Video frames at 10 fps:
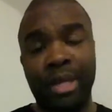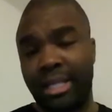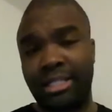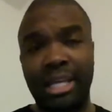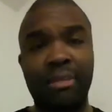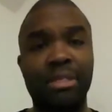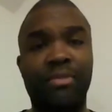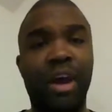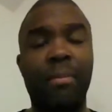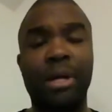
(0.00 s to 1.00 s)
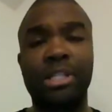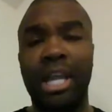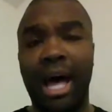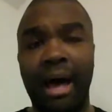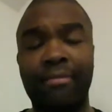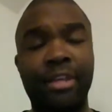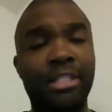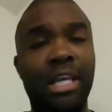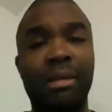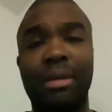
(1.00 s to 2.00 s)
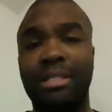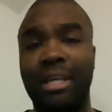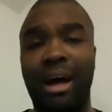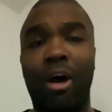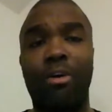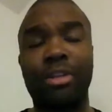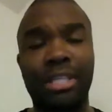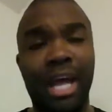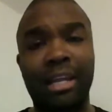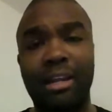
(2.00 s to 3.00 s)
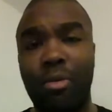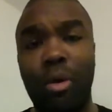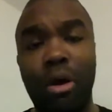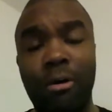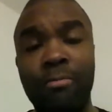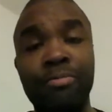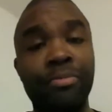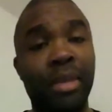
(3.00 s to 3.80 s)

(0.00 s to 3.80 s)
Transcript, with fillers: This team is very much alive. This team has all the talent in the world,